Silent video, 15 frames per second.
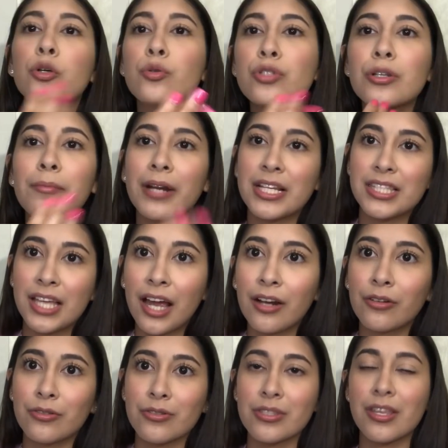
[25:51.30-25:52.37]
those are my
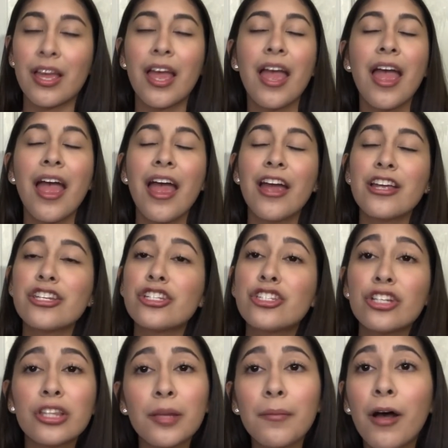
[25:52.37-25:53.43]
sandals. She
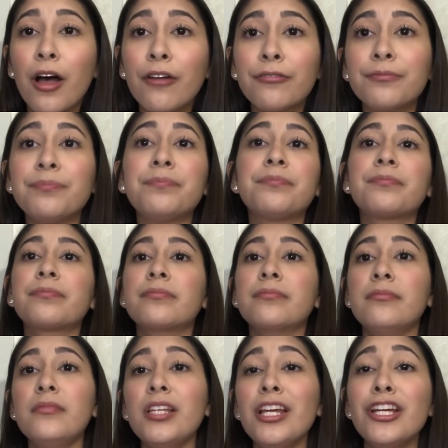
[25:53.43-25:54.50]
took them off,
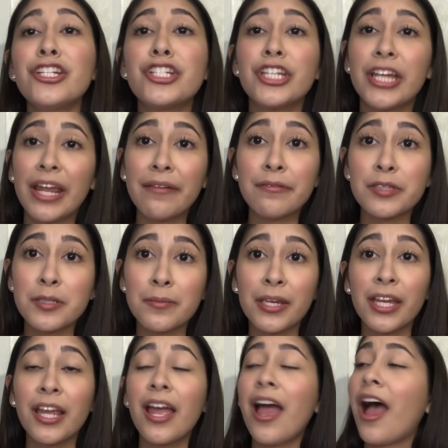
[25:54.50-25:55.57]
she gave them to
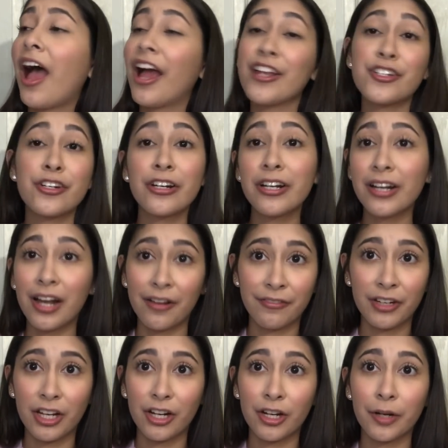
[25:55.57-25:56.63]
me. I started
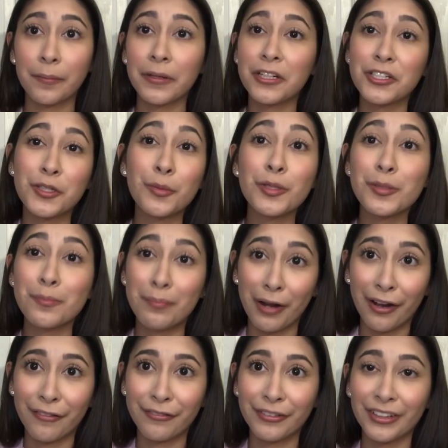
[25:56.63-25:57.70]
laughing at her because she was
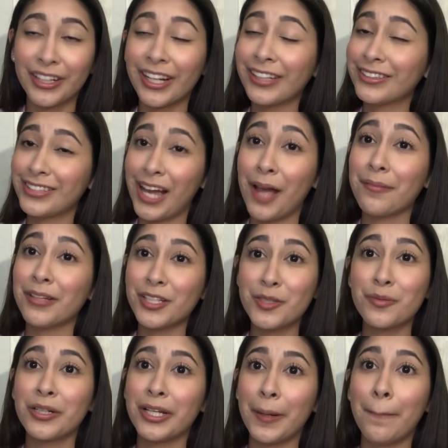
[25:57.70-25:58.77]
barefoot. Like, damn, that's
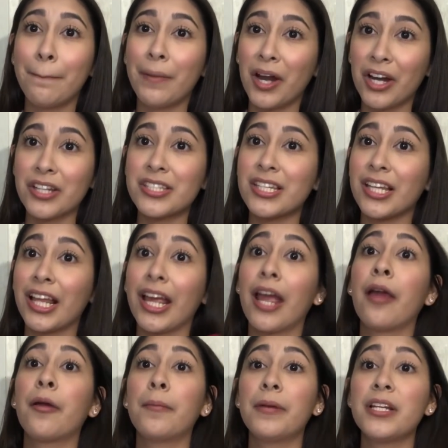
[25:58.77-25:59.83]
really embarrassing. Like,
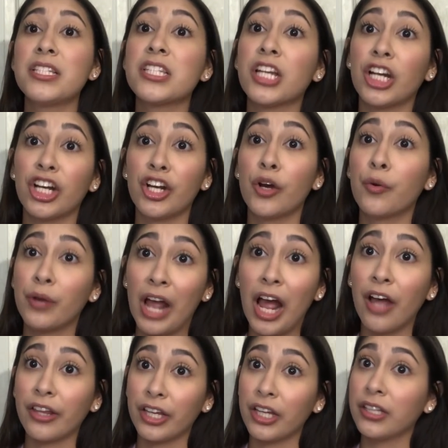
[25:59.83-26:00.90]
everybody's gonna know
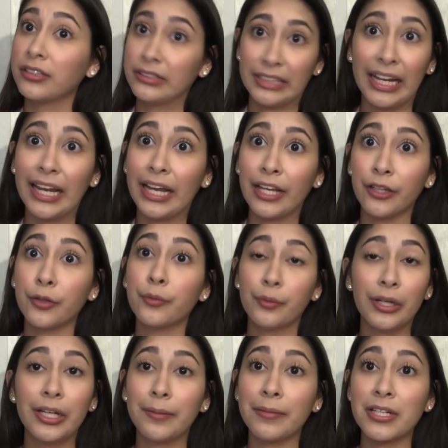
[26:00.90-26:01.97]
now that, dang, you really